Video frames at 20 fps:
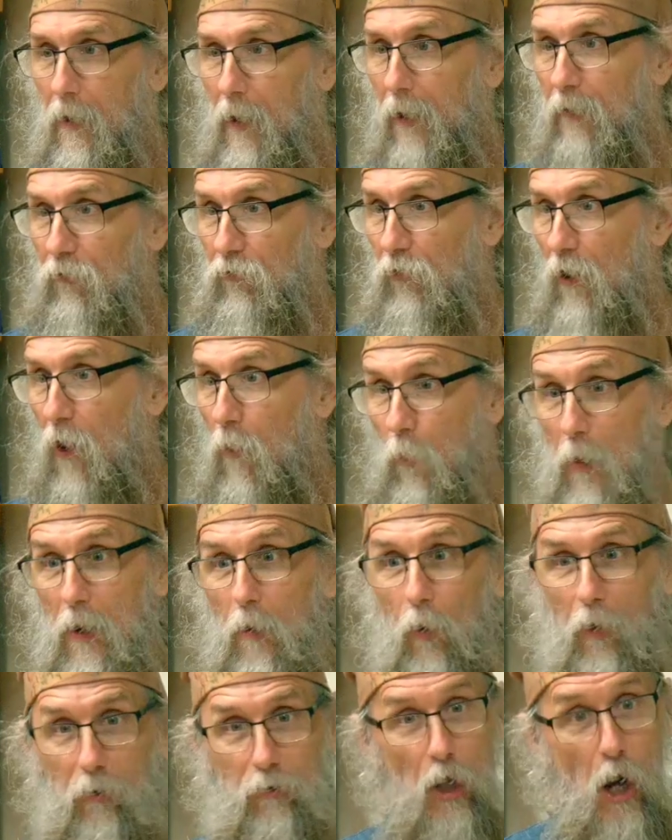And so we
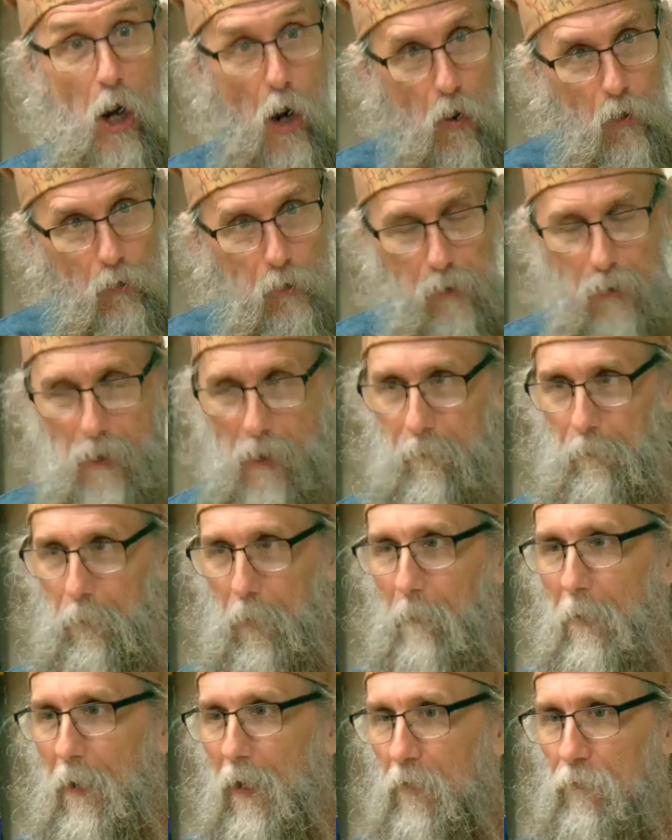were totally
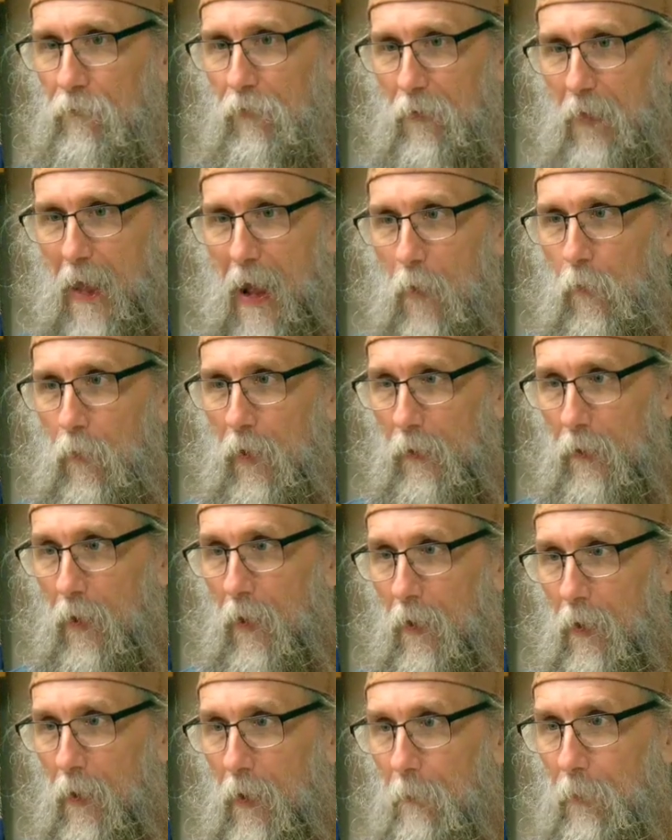unprepared for that one.
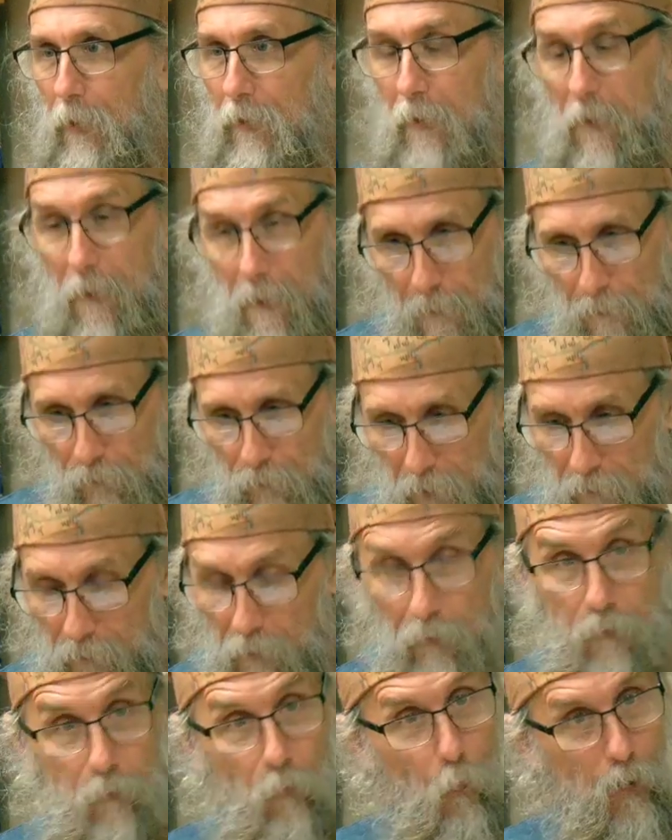But eh,
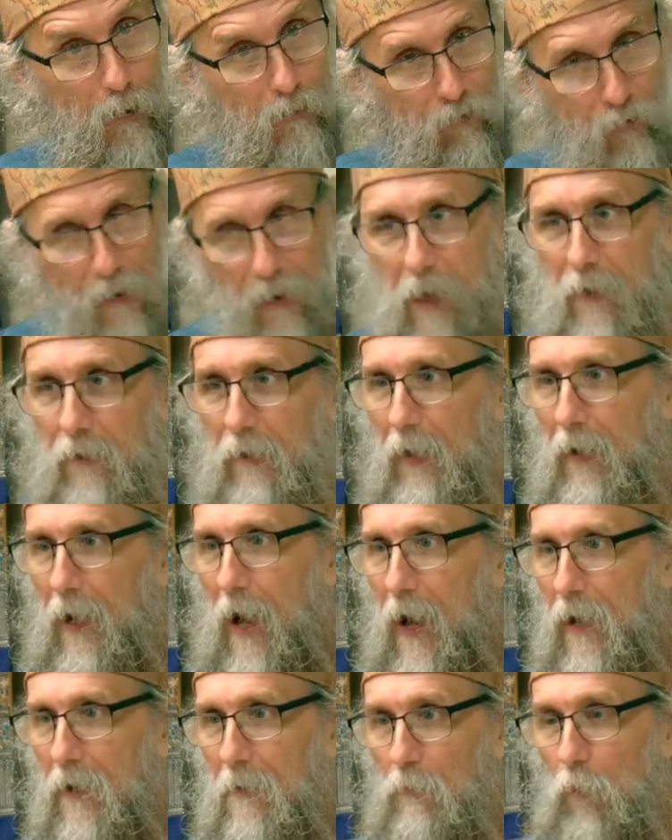once again, you
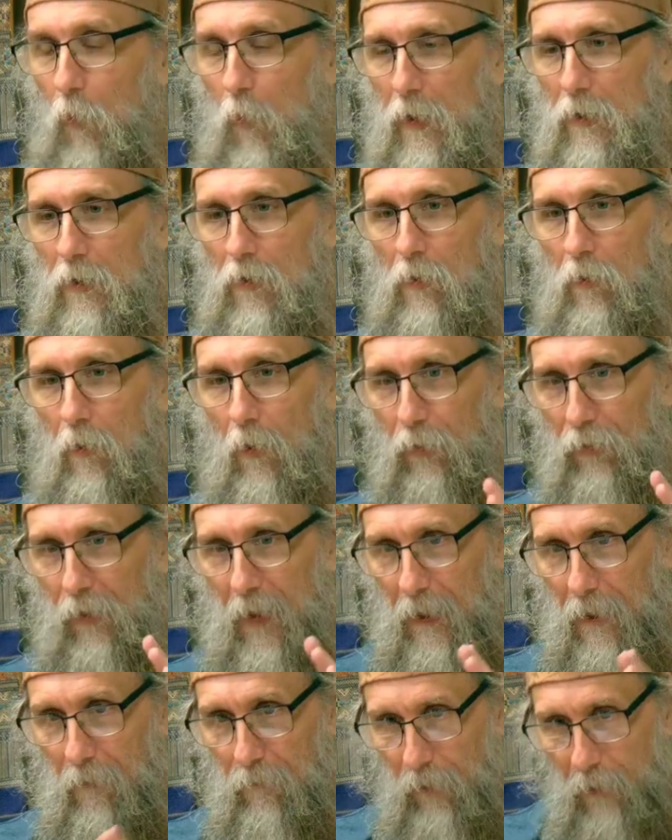got to, when you
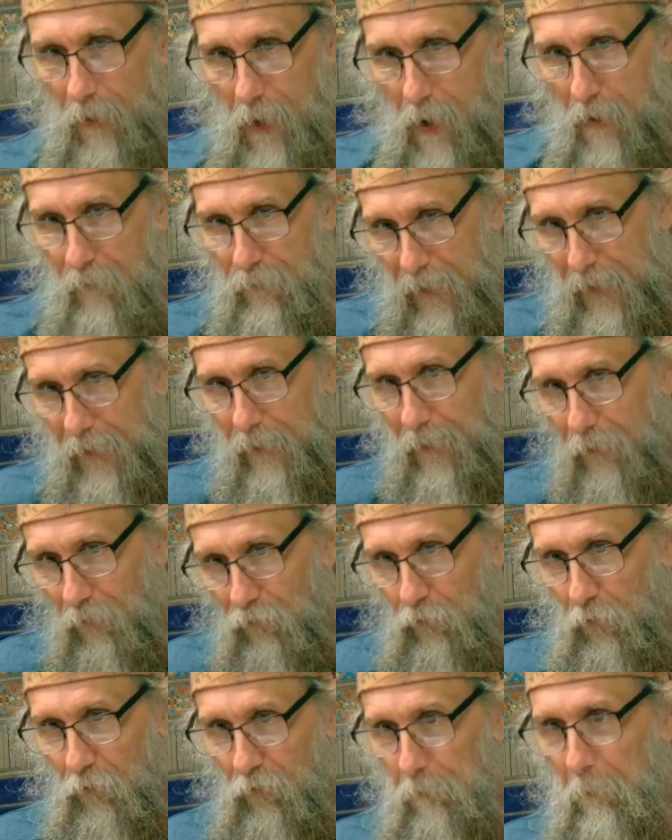think of love in
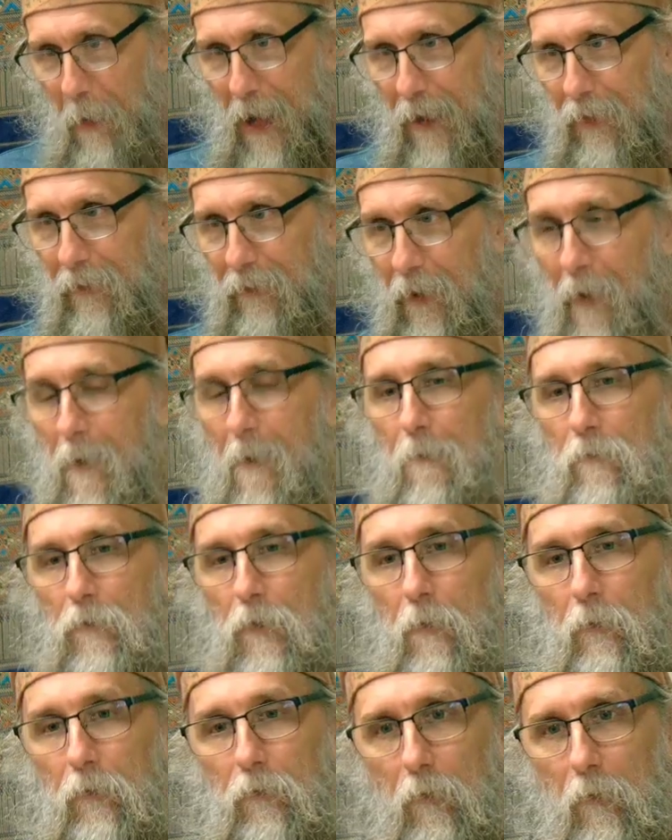this respect,
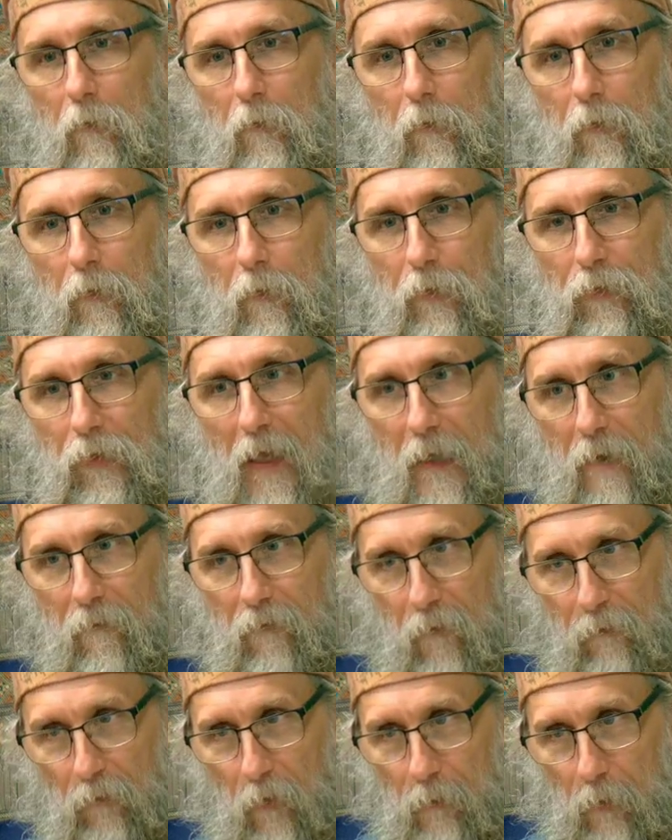Think of
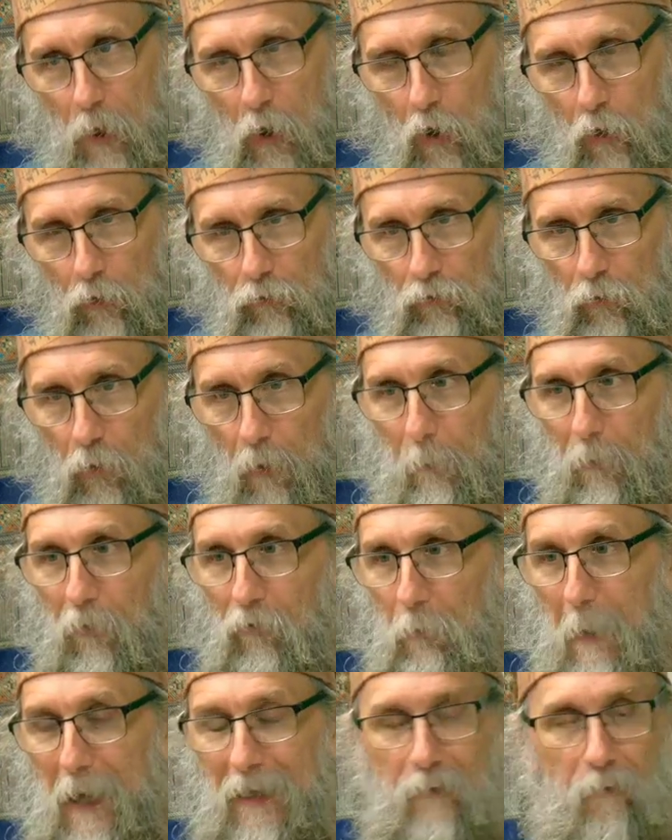it from the cultural
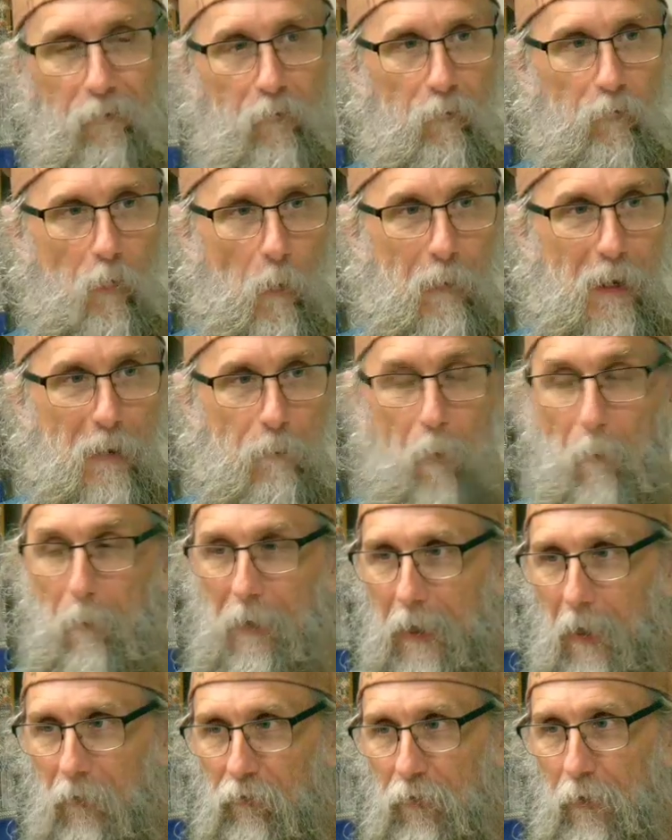perspective of the people
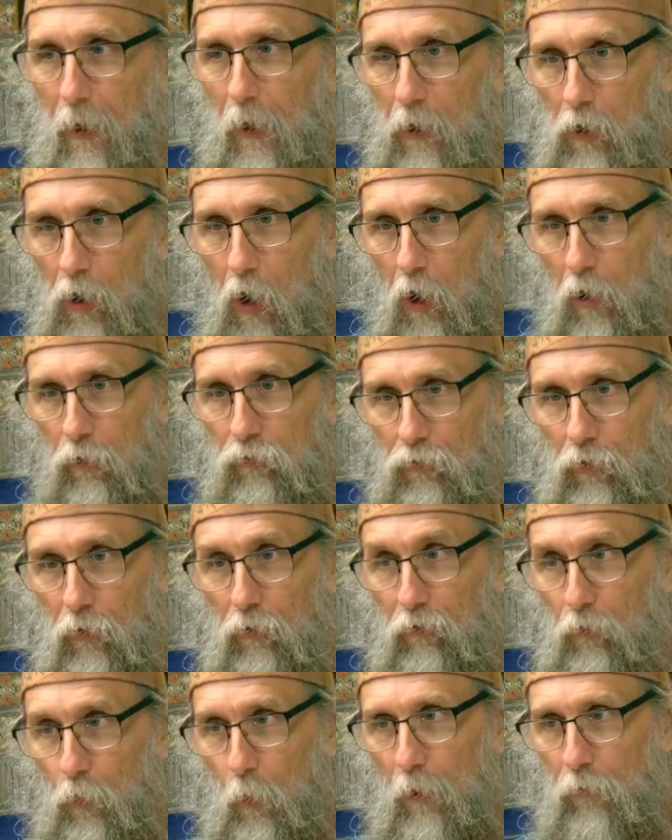because their
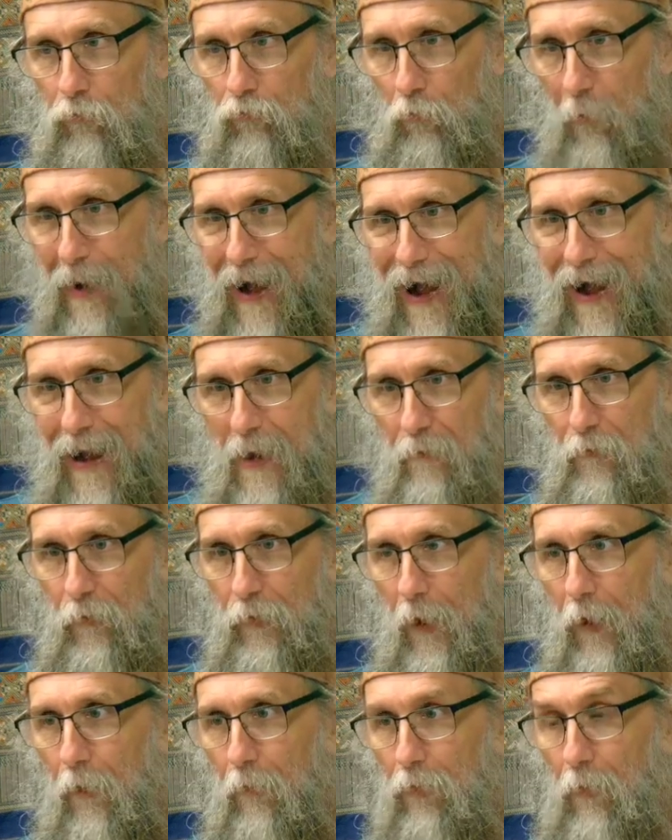cultures will drive
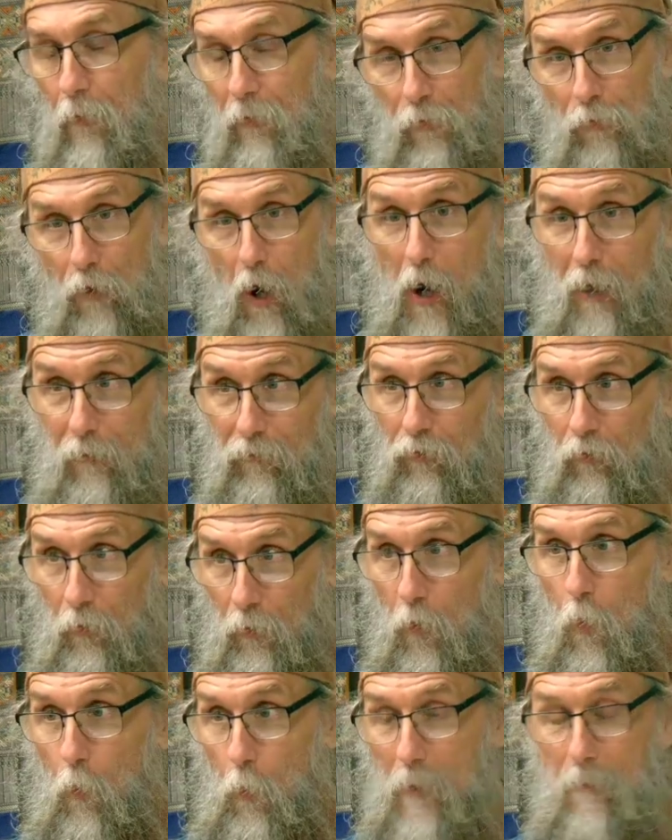their thoughts
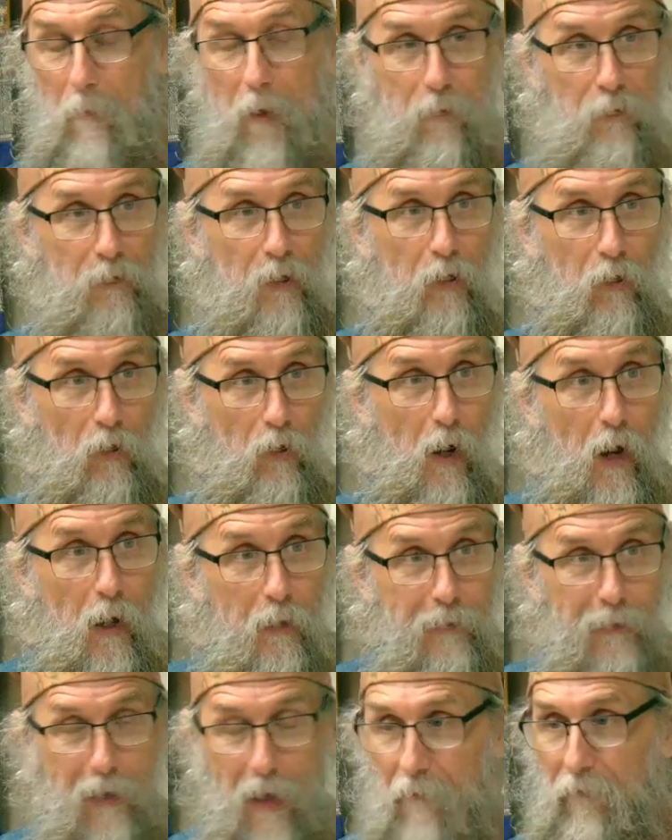that we might think are
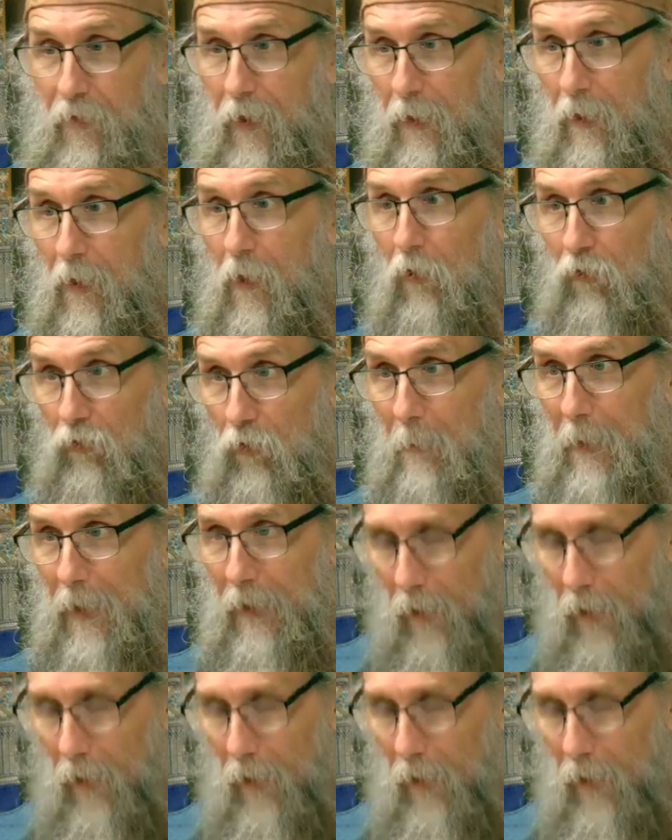unloving. So be